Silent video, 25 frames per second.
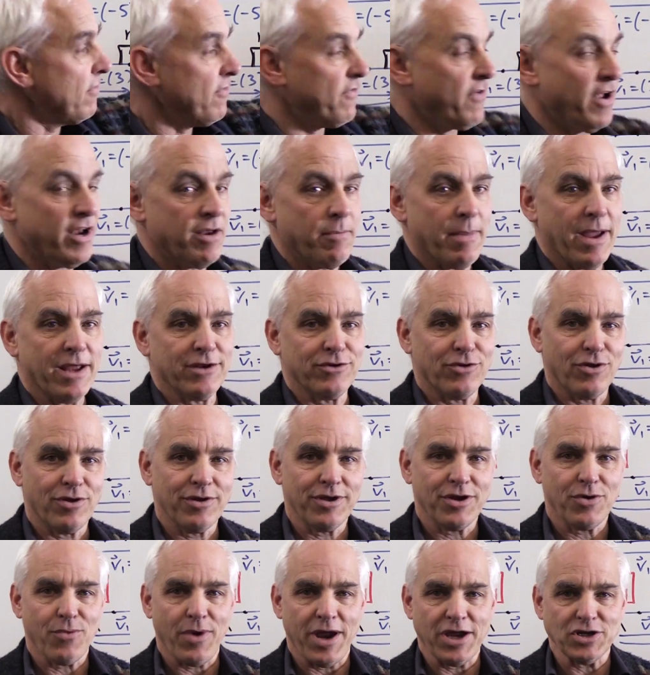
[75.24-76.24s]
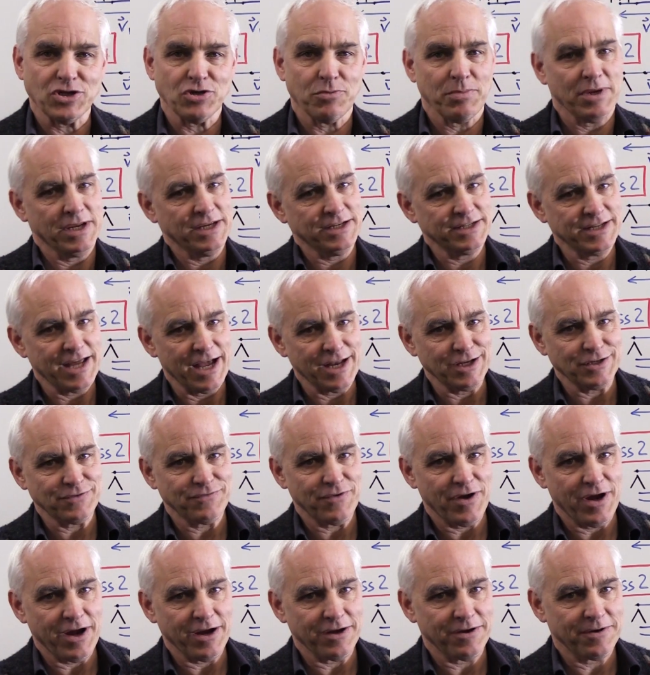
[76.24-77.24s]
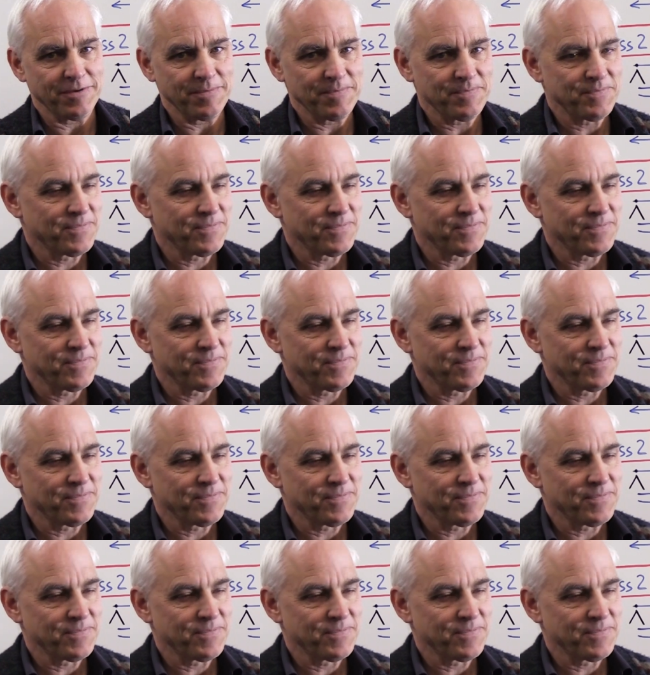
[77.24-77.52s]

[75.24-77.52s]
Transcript: fundamental equation being satisfied.